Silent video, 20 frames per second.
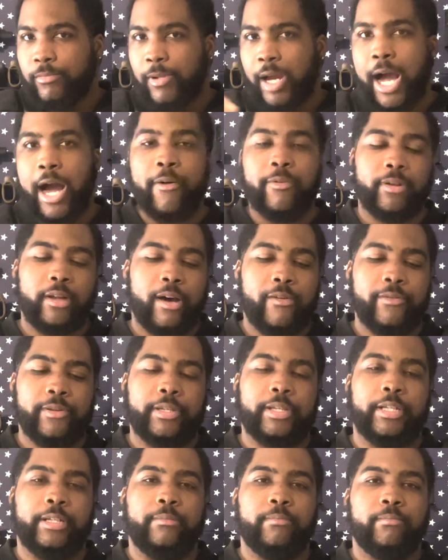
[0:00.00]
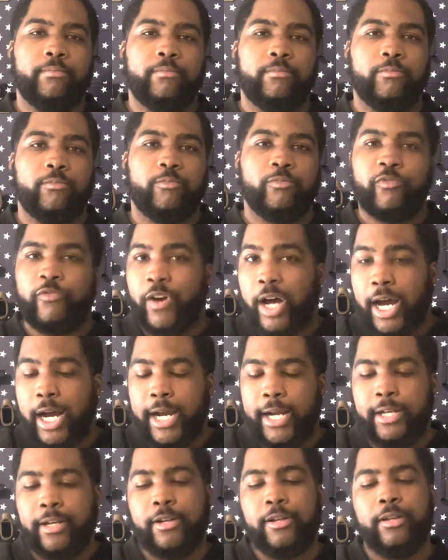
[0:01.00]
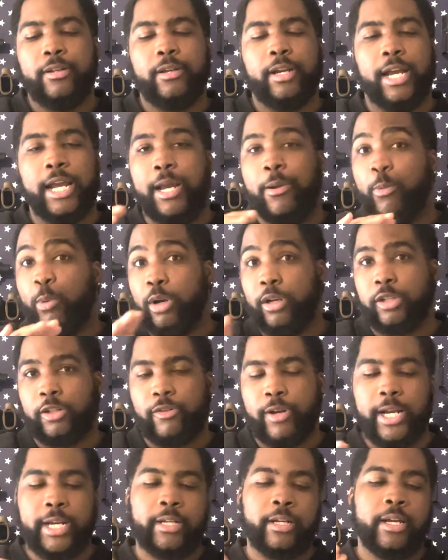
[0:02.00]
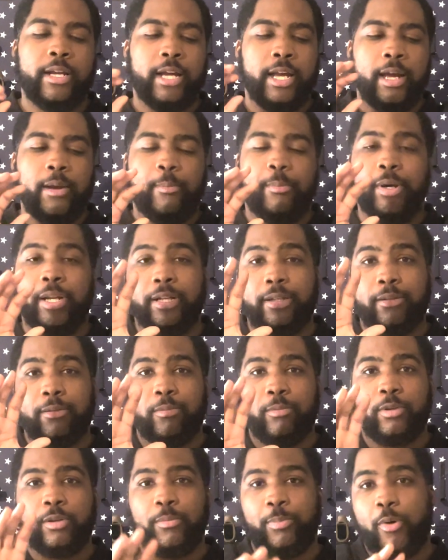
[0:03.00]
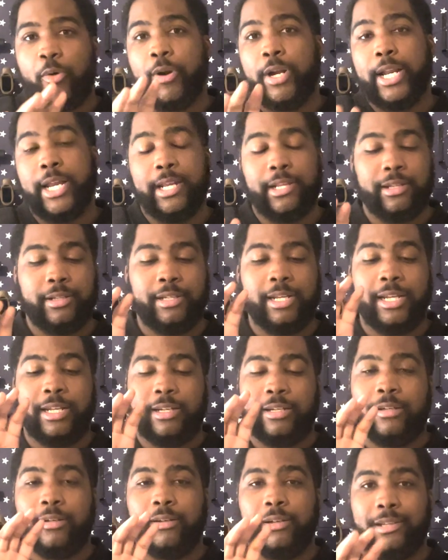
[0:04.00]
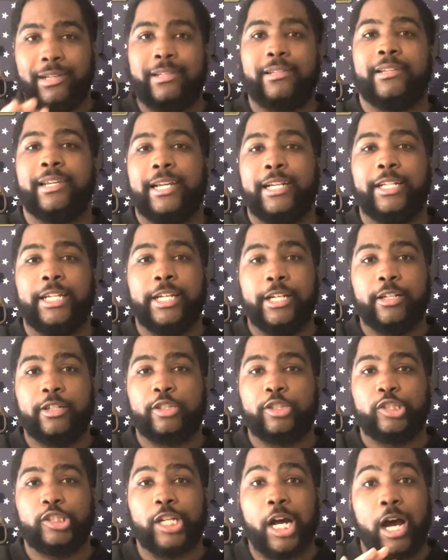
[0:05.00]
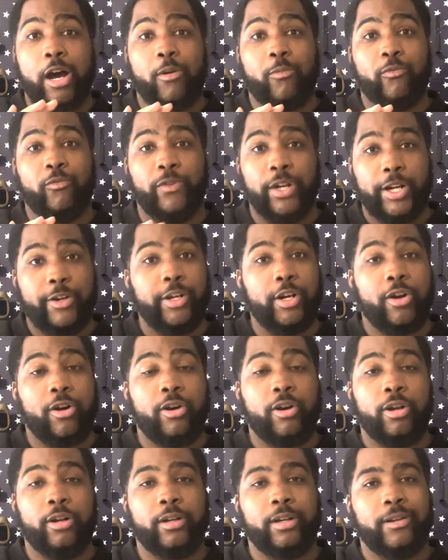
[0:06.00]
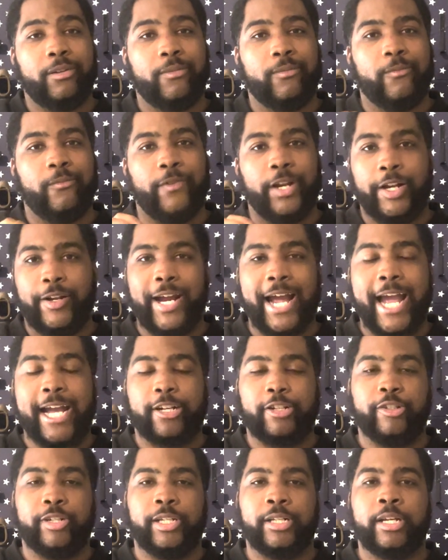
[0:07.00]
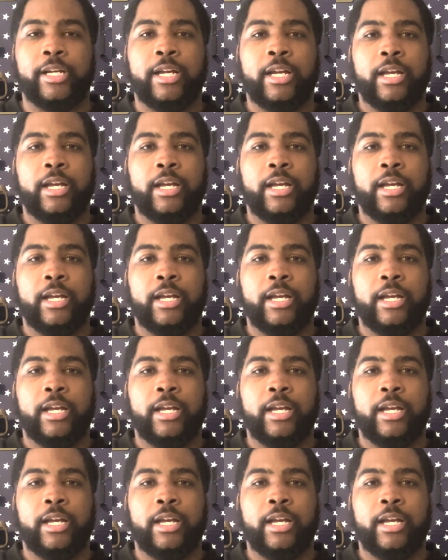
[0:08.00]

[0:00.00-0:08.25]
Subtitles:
I was obviously fine. It worked great. But the point is that this thing here shot very hard, very accurate.